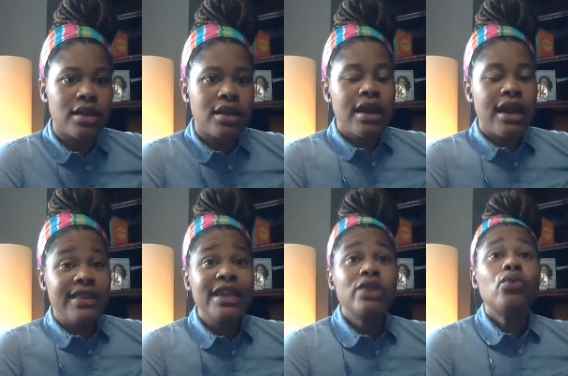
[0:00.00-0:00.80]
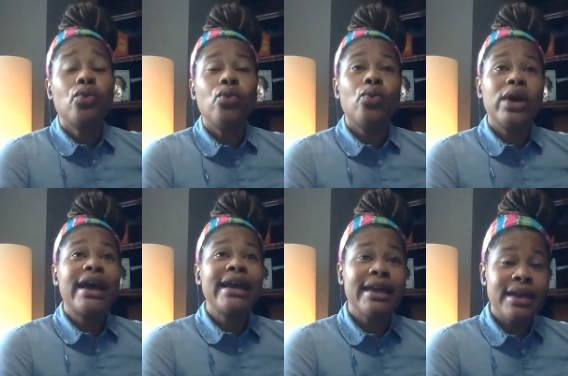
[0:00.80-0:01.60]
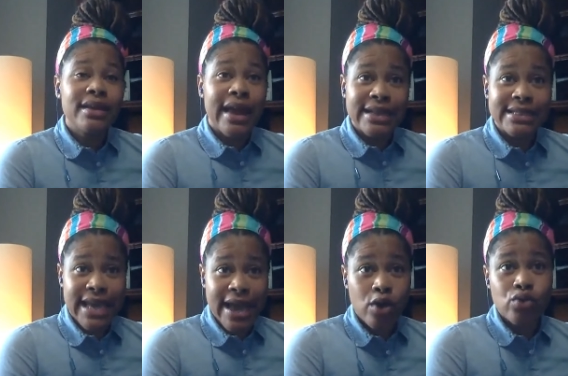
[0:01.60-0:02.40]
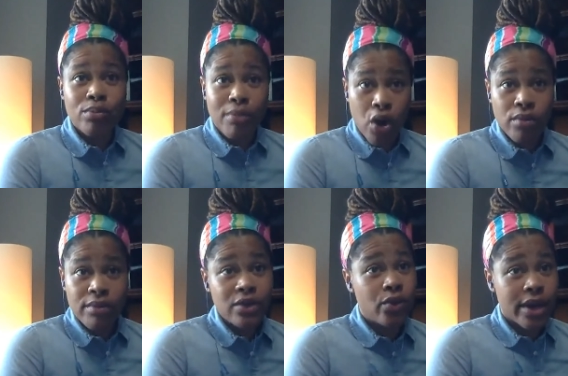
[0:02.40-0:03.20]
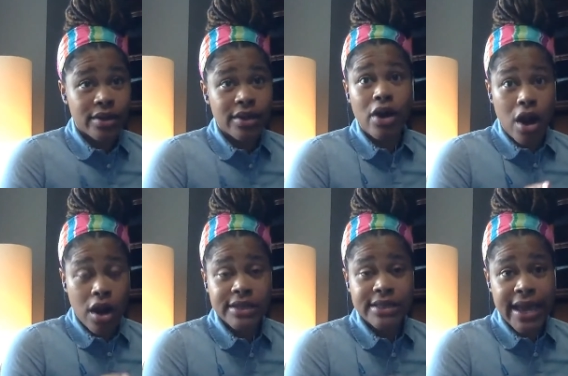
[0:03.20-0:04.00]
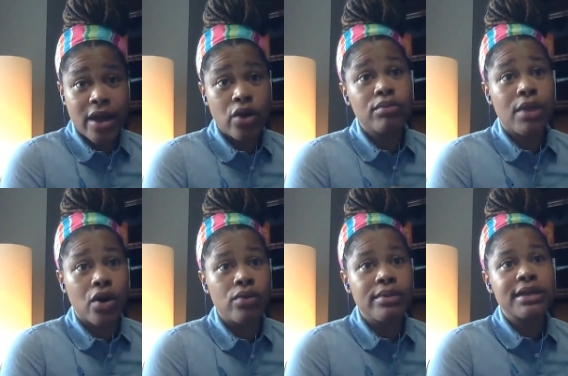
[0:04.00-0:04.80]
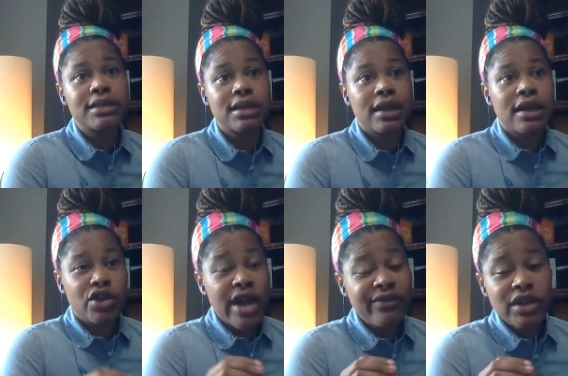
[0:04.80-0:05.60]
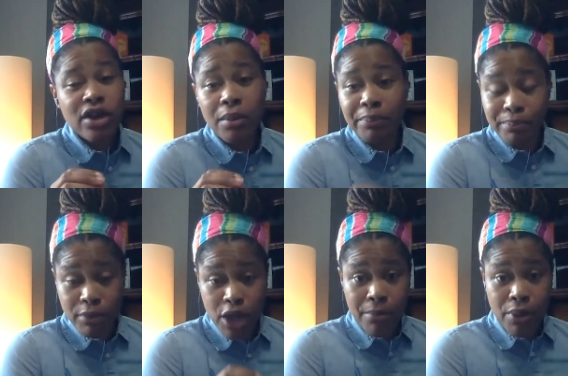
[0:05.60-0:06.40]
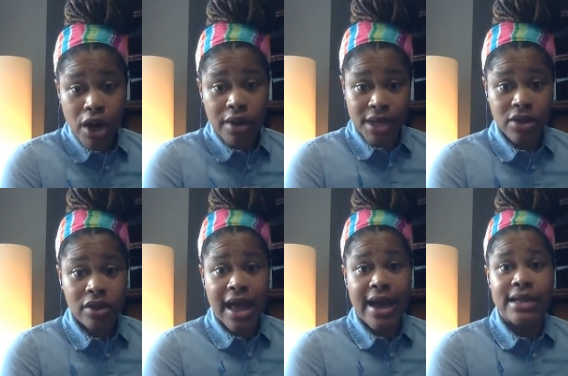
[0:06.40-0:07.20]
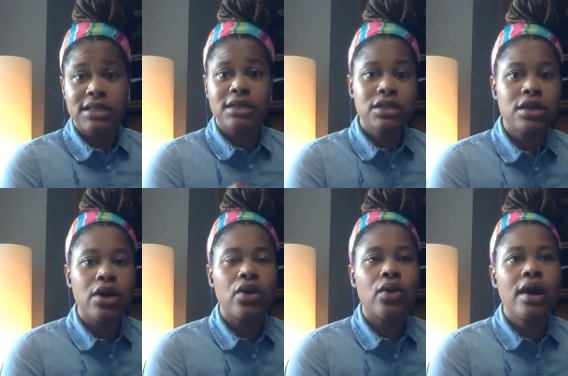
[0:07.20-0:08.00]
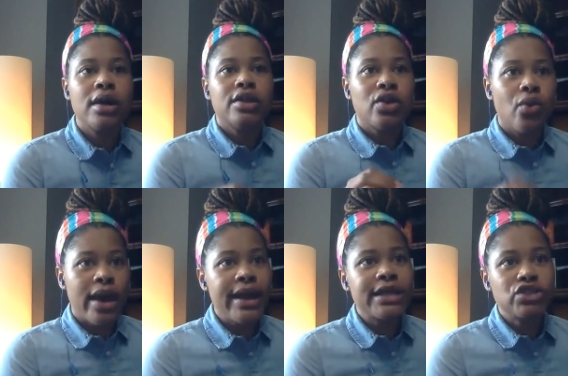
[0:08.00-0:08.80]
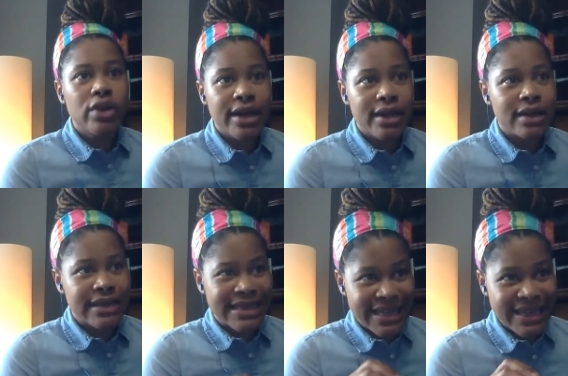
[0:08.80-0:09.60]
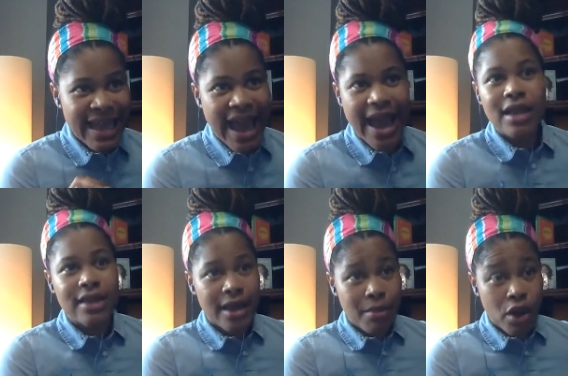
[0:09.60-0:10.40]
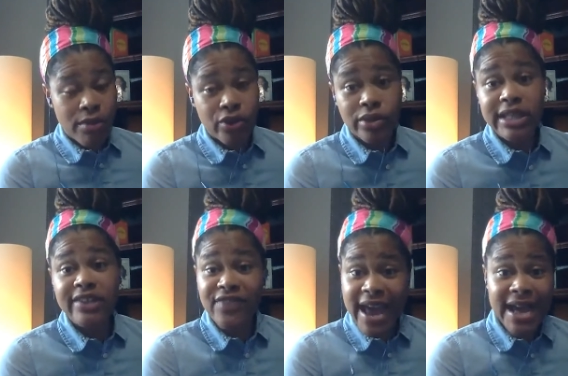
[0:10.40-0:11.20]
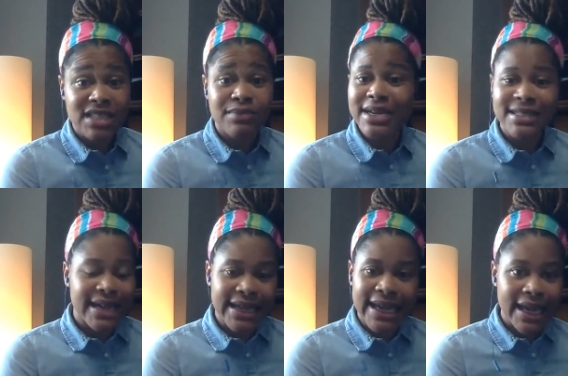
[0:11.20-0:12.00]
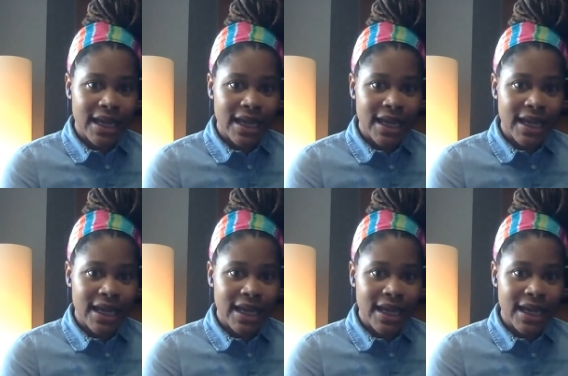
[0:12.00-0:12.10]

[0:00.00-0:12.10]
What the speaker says: And then when I hit a down moment, where there are down moments, you have to compartmentalize. And so the way I try to get out of that moment really fast, because I can't